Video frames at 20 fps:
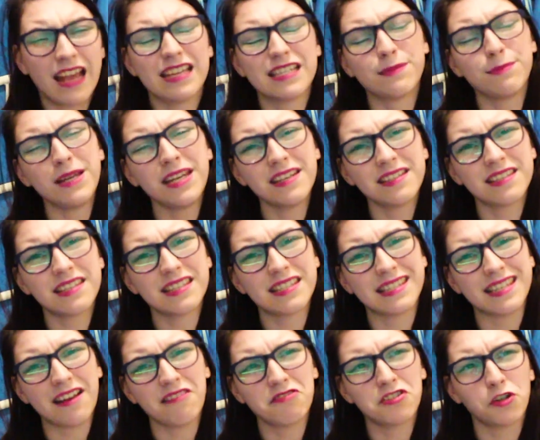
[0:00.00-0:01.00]
As mean as this
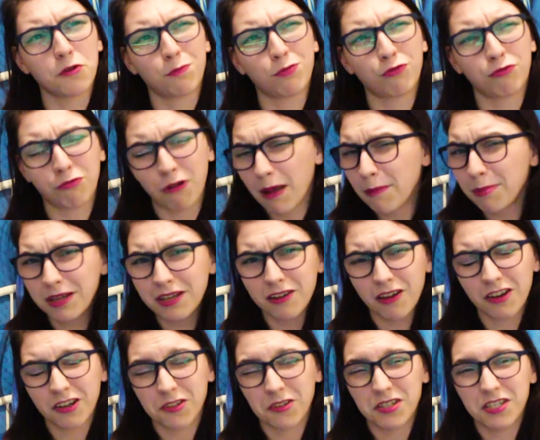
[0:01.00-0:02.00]
sounds, you're probably
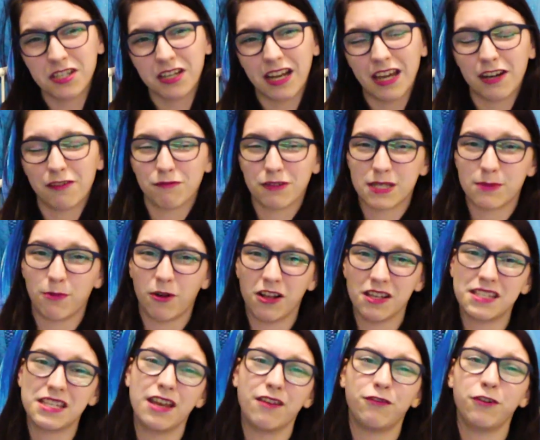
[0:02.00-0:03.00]
not going to get a
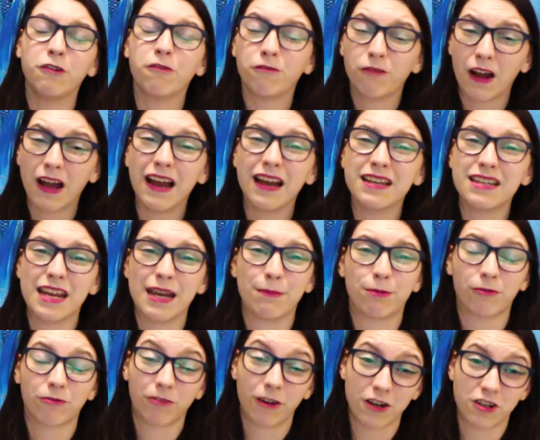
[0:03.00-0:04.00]
response if you find a
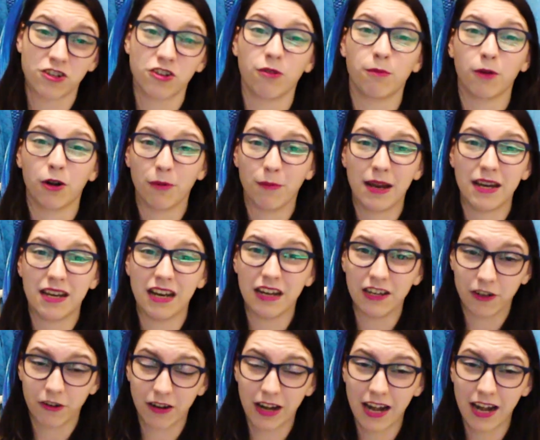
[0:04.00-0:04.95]
professional mermaid in your